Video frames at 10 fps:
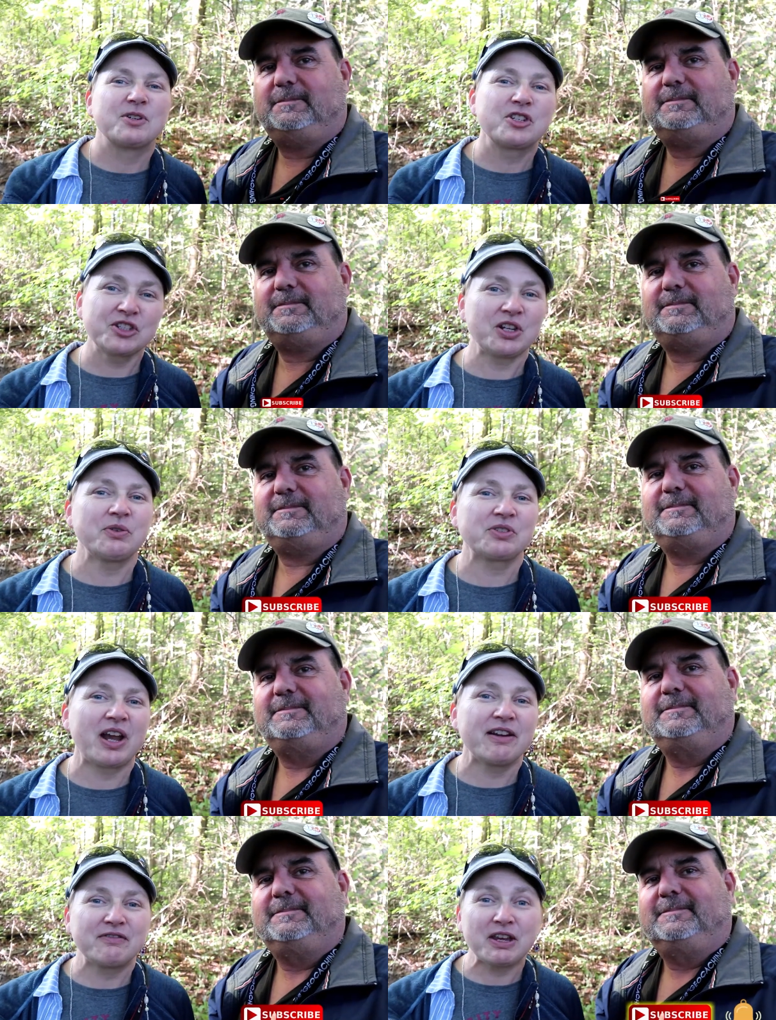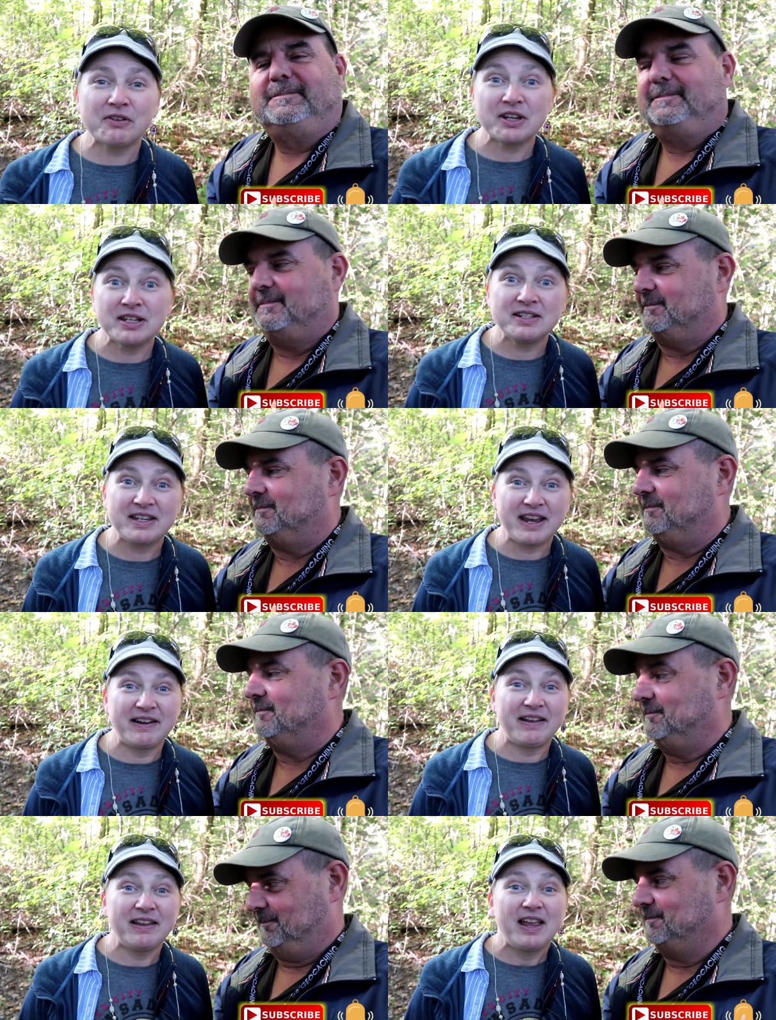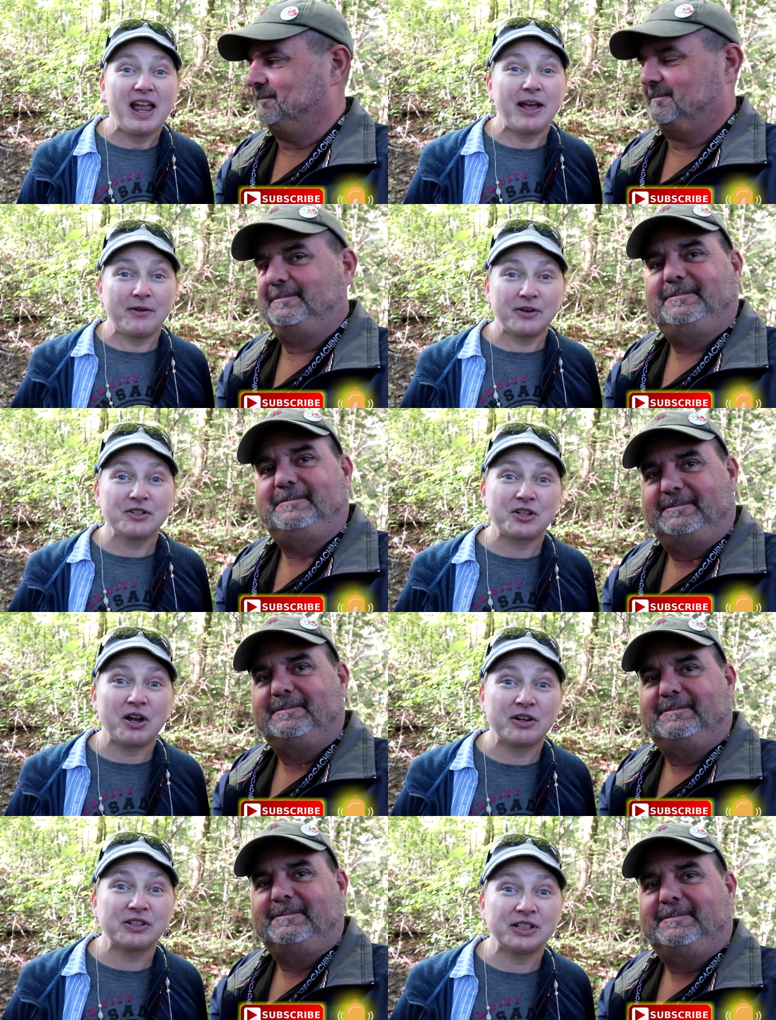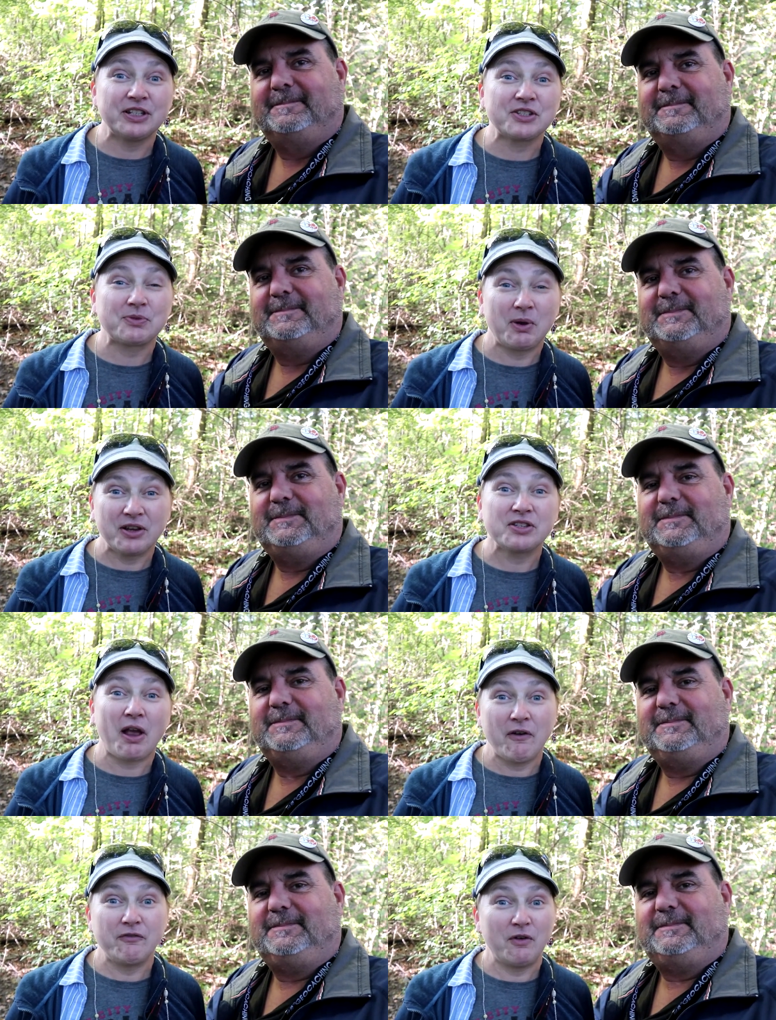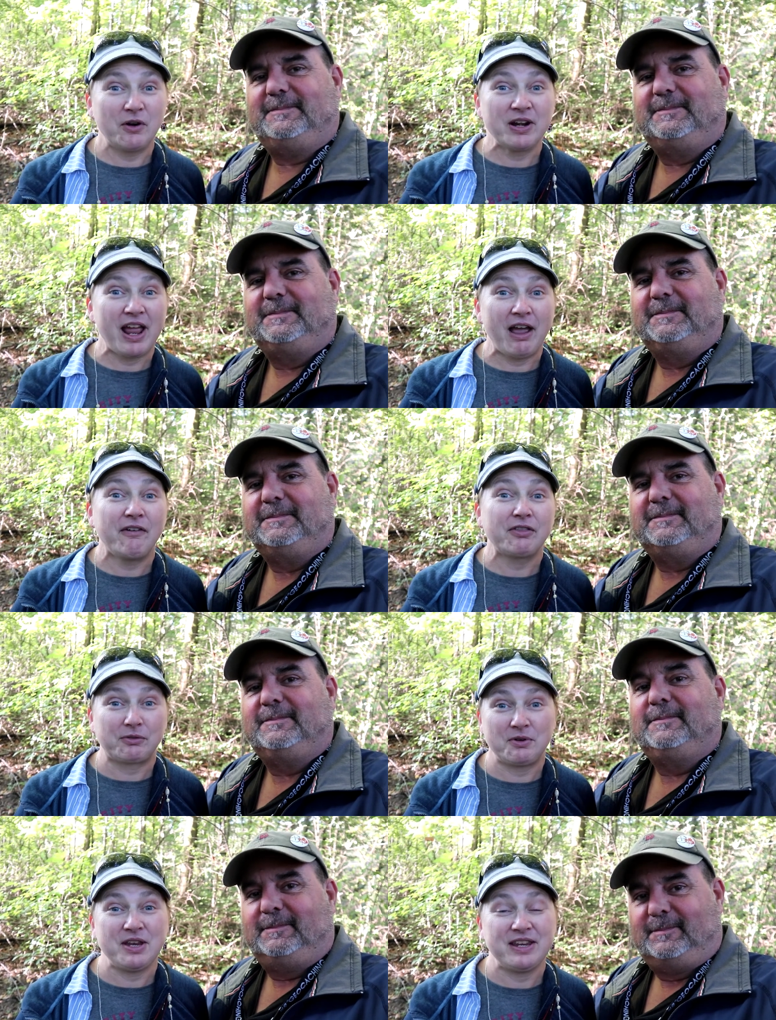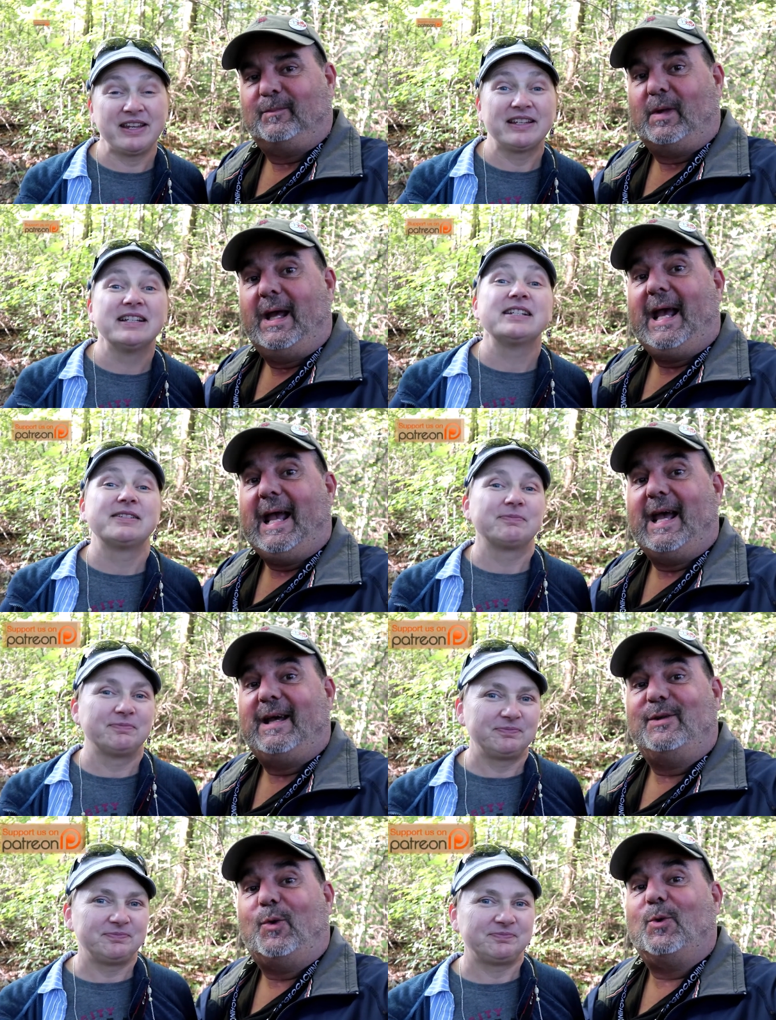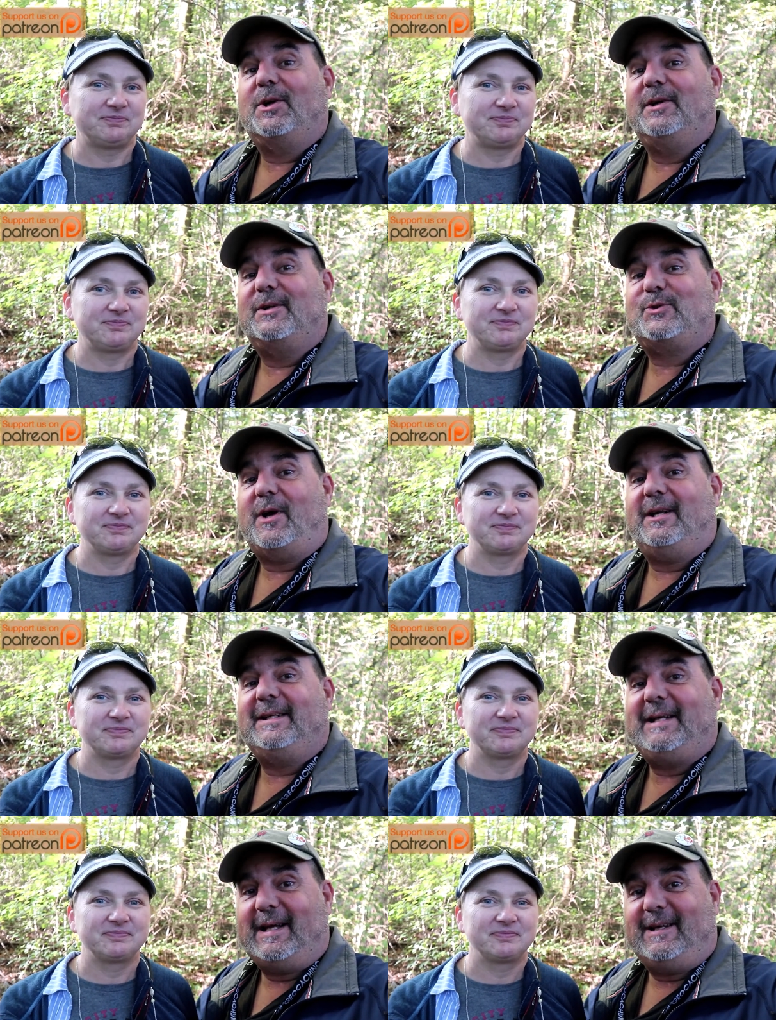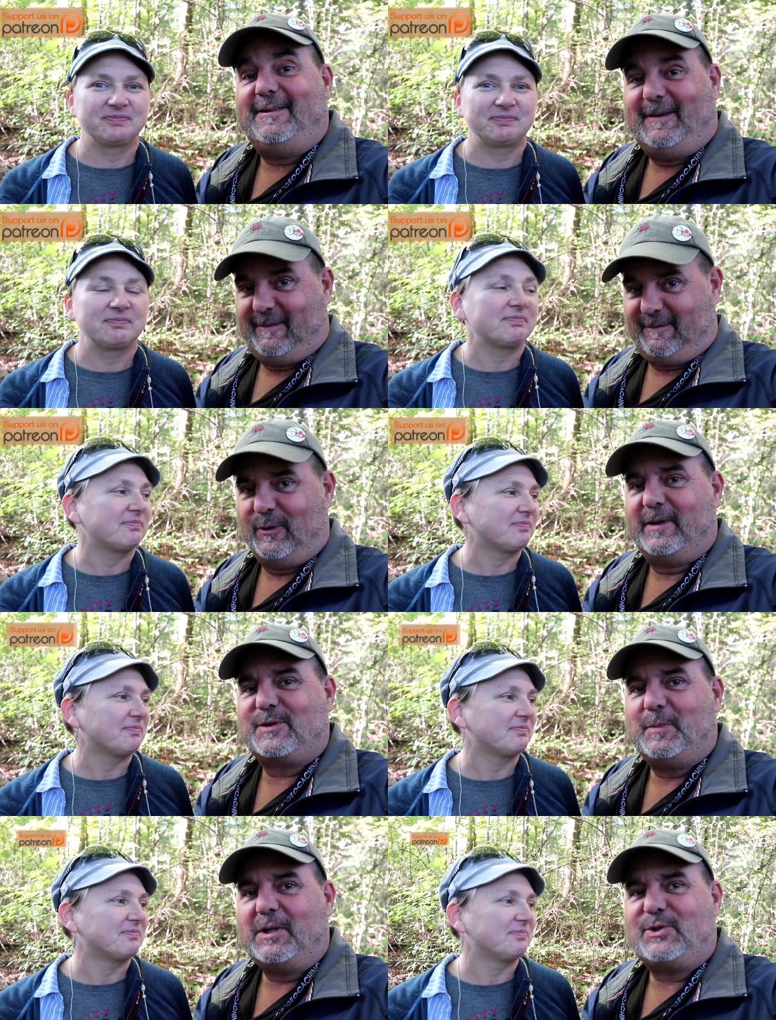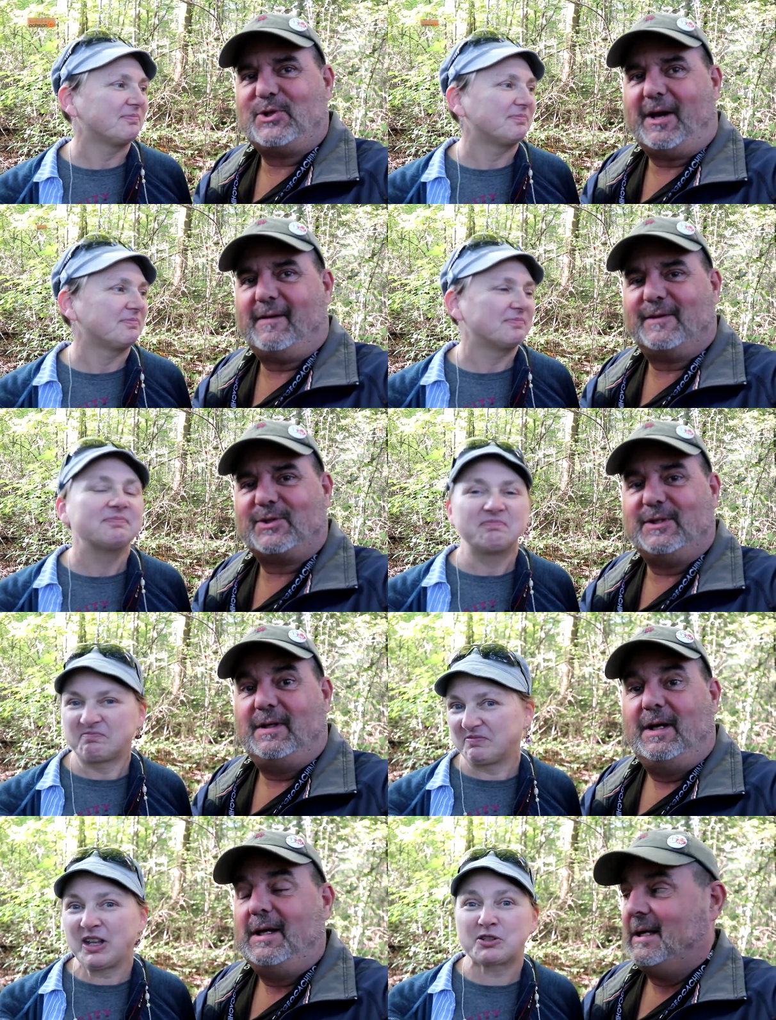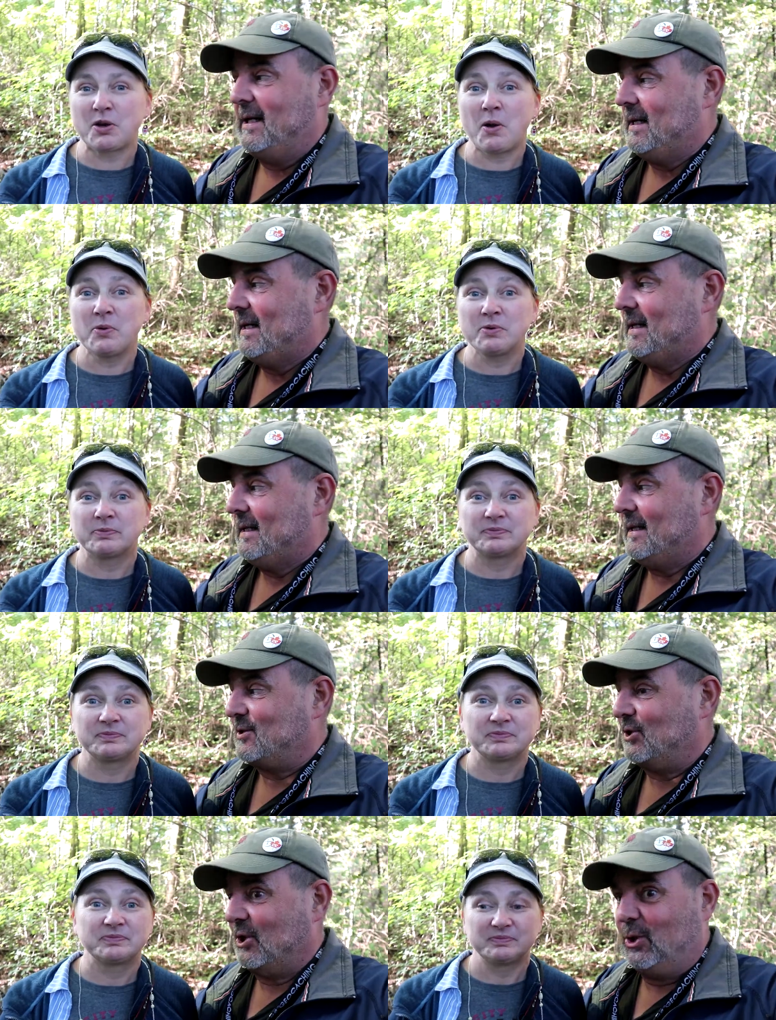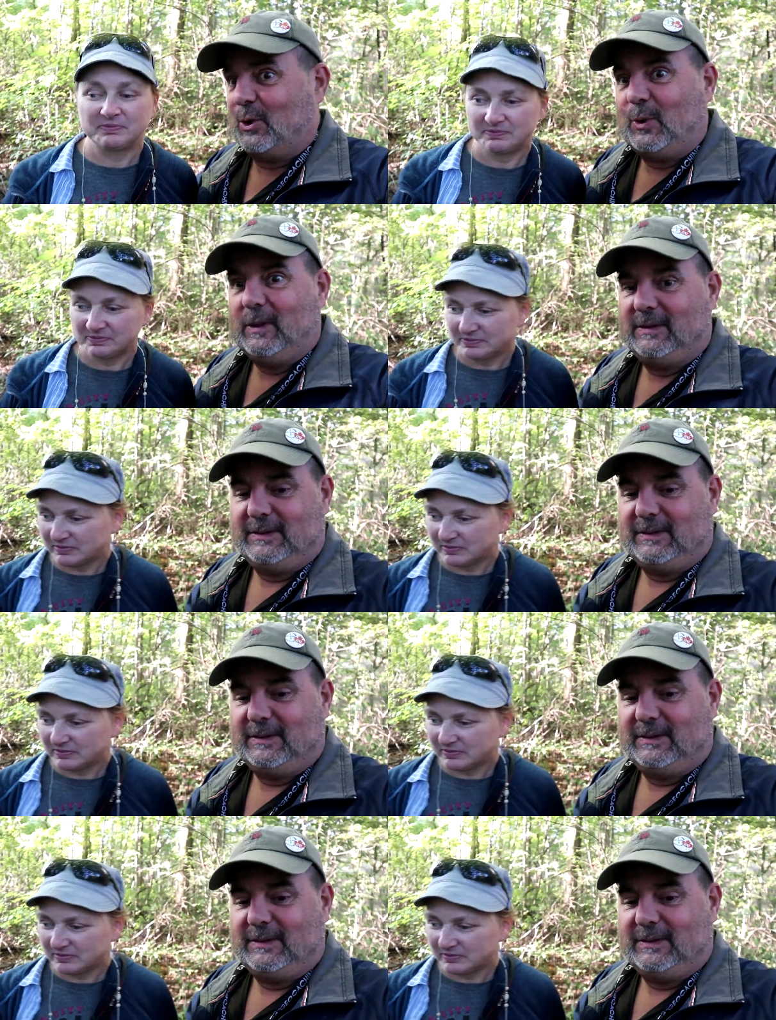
Speaker 1: We're just outside of Geary, Indiana, and on our target list was a four and a half three.
Speaker 2: And we're going to try and get it for this month's challenge.
Speaker 1: Let's go.
Speaker 2: Let's go.